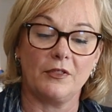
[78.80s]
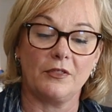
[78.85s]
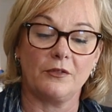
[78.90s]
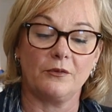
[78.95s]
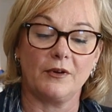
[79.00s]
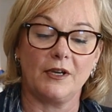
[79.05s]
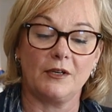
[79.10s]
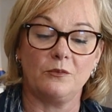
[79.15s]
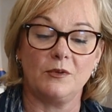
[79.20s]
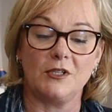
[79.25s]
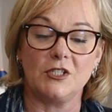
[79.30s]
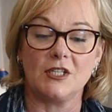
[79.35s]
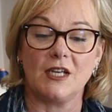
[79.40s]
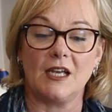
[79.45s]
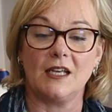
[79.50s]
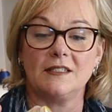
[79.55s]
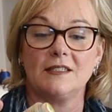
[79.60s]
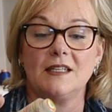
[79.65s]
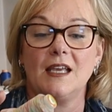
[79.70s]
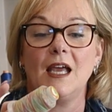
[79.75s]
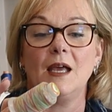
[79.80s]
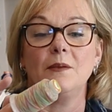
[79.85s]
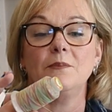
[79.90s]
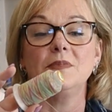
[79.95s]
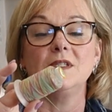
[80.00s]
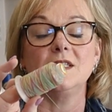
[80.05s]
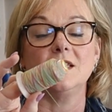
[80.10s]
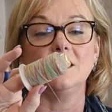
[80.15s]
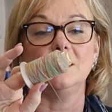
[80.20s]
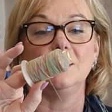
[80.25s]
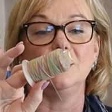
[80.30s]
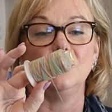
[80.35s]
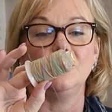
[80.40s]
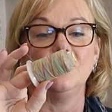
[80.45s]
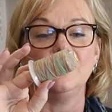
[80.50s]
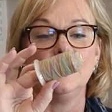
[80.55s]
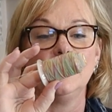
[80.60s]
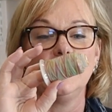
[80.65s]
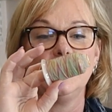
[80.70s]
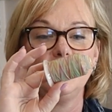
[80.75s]
thread which has
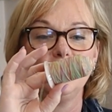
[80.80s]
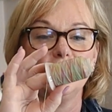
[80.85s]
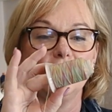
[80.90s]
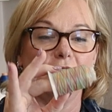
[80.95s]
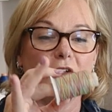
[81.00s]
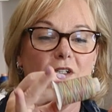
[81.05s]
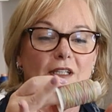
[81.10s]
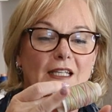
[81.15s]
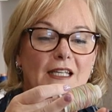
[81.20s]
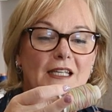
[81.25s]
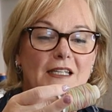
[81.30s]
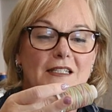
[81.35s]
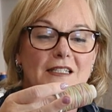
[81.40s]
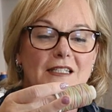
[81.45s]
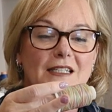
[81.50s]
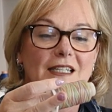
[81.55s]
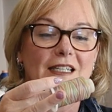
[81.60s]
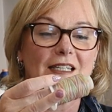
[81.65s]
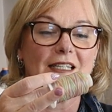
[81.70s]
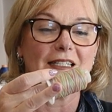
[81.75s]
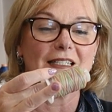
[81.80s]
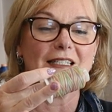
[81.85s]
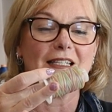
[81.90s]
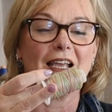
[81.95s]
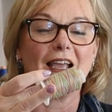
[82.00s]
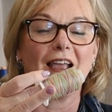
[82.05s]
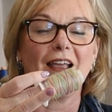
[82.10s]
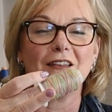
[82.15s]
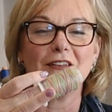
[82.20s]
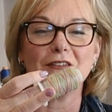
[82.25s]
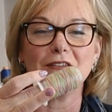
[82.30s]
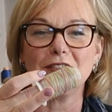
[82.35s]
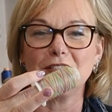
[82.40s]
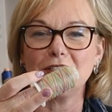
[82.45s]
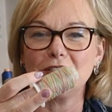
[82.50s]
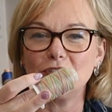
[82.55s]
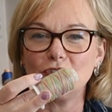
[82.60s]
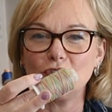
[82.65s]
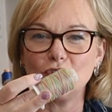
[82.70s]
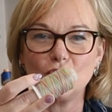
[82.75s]
absolutely no lint. It is
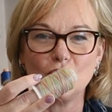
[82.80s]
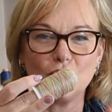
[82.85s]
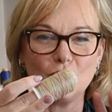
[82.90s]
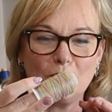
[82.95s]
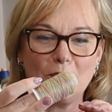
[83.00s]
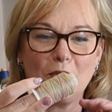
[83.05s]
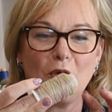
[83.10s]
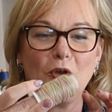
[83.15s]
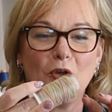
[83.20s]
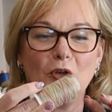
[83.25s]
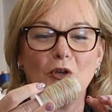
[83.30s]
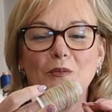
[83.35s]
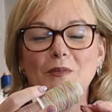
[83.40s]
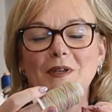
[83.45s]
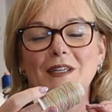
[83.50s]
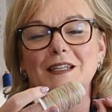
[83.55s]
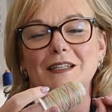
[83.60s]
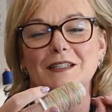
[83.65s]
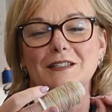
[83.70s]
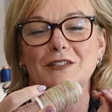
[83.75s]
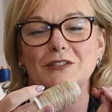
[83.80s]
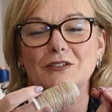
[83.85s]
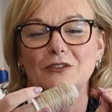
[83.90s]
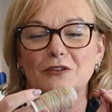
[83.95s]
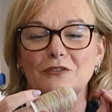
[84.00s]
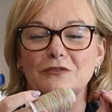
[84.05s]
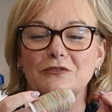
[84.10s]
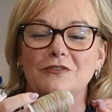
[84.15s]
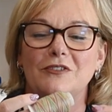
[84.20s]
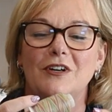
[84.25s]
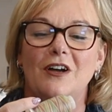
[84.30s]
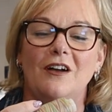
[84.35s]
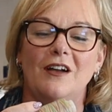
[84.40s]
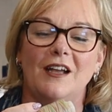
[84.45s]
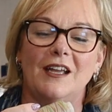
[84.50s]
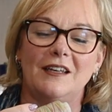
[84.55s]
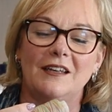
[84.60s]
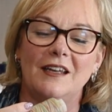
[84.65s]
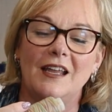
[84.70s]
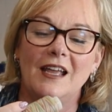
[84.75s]
superb. It is so
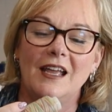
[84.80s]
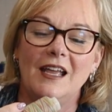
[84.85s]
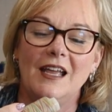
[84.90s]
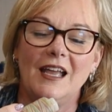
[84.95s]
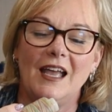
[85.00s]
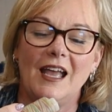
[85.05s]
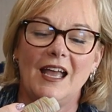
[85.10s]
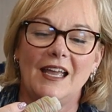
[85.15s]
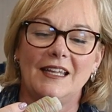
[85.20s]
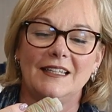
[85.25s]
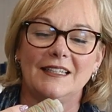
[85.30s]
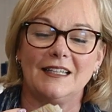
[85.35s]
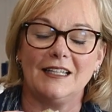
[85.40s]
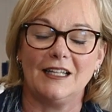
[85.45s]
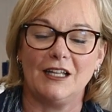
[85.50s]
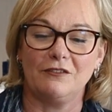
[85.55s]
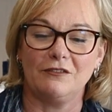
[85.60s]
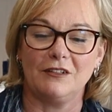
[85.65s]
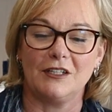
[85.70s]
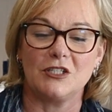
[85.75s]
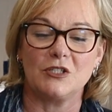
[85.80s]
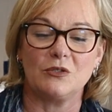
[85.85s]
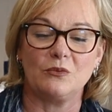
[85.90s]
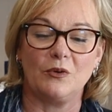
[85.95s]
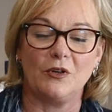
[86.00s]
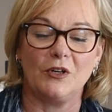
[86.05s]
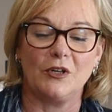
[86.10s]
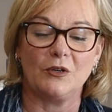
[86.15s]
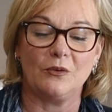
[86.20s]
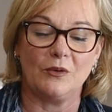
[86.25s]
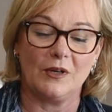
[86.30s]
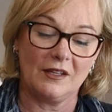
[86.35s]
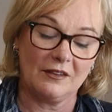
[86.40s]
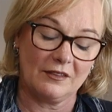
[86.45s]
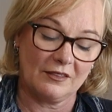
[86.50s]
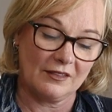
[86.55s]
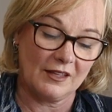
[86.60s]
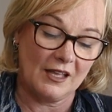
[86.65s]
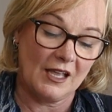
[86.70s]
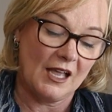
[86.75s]
fine and lovely to work with.
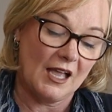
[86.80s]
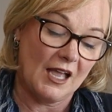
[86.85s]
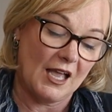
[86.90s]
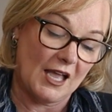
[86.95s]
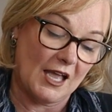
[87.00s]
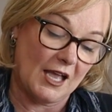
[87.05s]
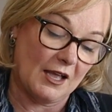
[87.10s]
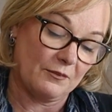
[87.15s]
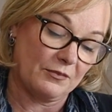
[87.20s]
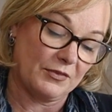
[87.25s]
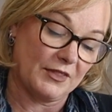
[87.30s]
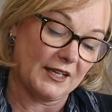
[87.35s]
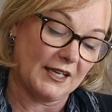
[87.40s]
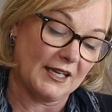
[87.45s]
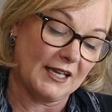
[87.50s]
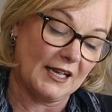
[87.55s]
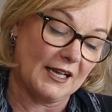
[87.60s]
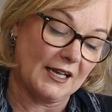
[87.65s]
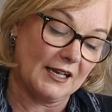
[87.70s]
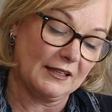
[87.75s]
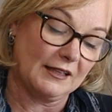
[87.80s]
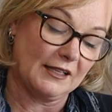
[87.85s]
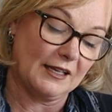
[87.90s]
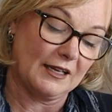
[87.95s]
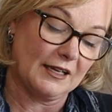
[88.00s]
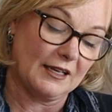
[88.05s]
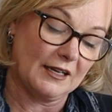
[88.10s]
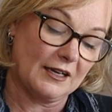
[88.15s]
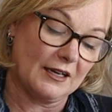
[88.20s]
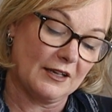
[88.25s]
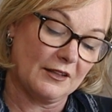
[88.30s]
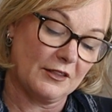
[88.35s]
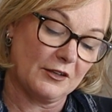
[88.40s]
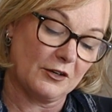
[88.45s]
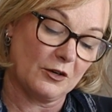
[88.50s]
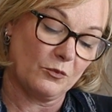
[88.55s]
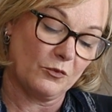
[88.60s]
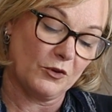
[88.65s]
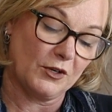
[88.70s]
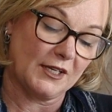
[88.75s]
The colour
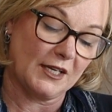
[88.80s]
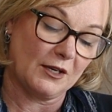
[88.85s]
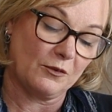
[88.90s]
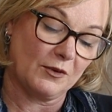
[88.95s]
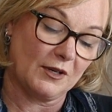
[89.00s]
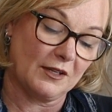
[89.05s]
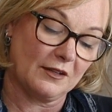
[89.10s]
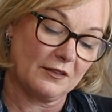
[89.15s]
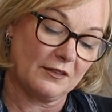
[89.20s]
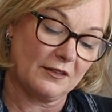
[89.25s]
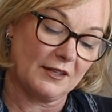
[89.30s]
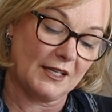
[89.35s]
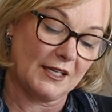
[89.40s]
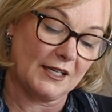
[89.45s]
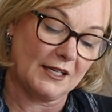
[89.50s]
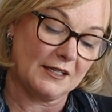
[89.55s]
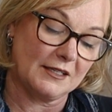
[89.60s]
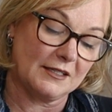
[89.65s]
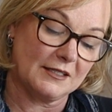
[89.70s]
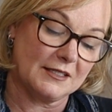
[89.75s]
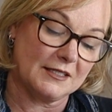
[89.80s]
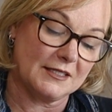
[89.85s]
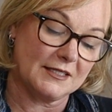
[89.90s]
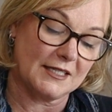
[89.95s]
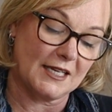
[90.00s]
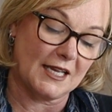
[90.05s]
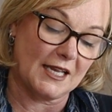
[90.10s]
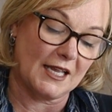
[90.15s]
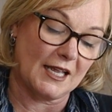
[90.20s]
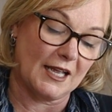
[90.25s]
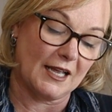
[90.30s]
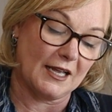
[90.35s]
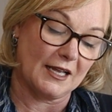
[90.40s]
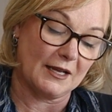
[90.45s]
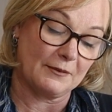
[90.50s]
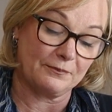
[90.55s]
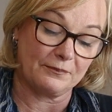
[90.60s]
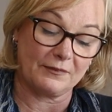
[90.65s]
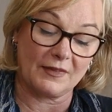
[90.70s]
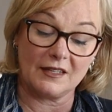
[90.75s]
that I'm working with is
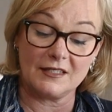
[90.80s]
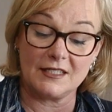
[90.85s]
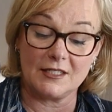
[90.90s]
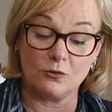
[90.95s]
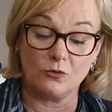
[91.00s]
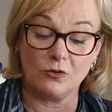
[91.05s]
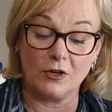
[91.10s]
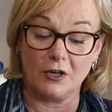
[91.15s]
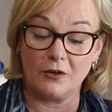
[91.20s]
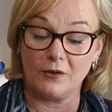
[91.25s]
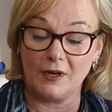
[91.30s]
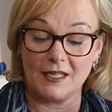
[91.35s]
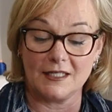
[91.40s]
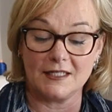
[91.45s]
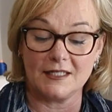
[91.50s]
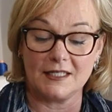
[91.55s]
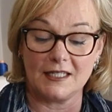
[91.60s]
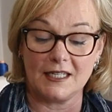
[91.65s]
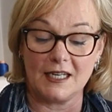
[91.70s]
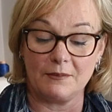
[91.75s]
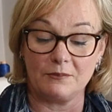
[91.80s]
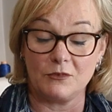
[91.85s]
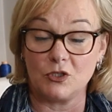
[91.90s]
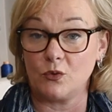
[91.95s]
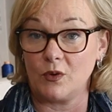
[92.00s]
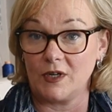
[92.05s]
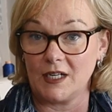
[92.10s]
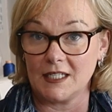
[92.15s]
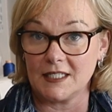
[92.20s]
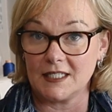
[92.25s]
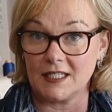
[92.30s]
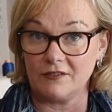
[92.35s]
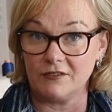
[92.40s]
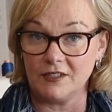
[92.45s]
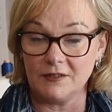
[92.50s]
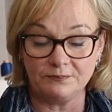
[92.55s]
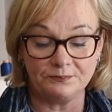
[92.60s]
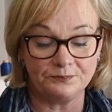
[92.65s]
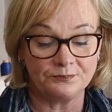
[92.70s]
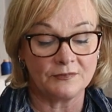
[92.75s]
Silco SCM
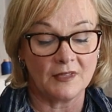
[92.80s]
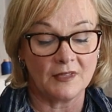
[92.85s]
27.